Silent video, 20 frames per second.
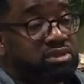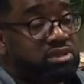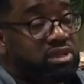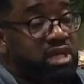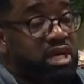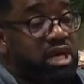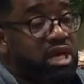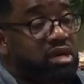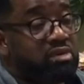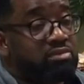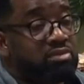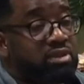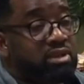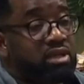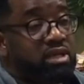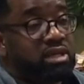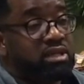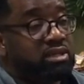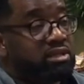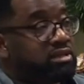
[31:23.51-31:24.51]
job?
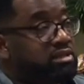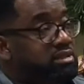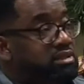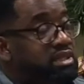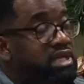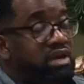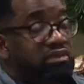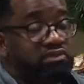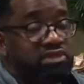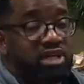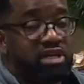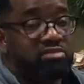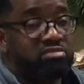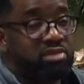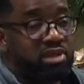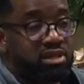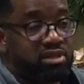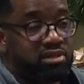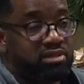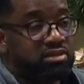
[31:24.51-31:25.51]
Could I have done
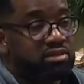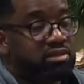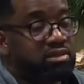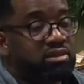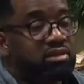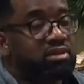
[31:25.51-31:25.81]
better?